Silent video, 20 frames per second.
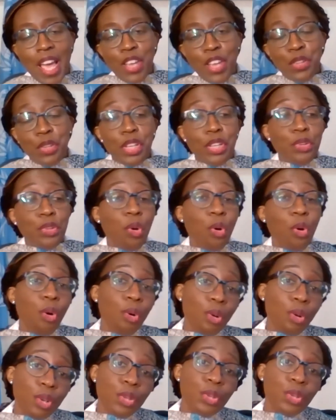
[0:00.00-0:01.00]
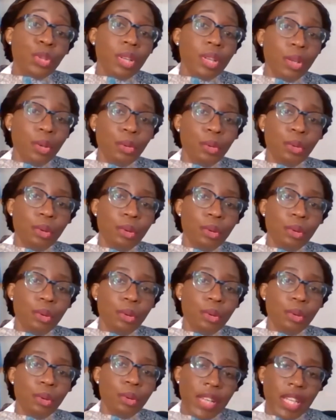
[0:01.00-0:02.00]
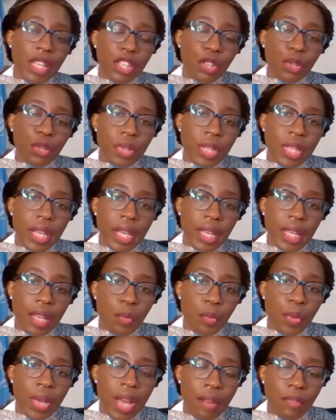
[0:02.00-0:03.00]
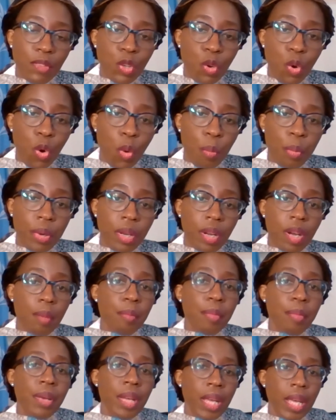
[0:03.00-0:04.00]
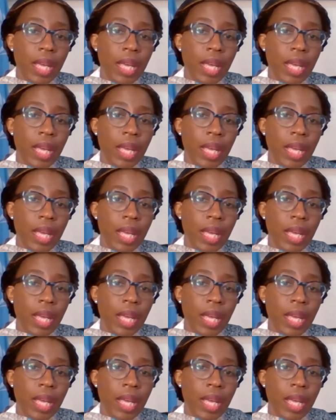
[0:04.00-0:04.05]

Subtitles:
So there's a whole slew of issues there that we have to open up